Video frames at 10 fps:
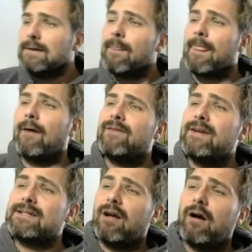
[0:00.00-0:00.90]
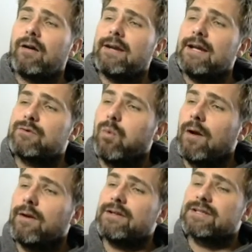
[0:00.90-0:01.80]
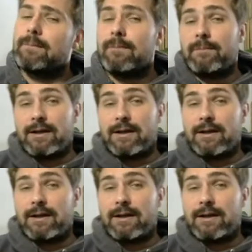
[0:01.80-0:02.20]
Now this card is one some people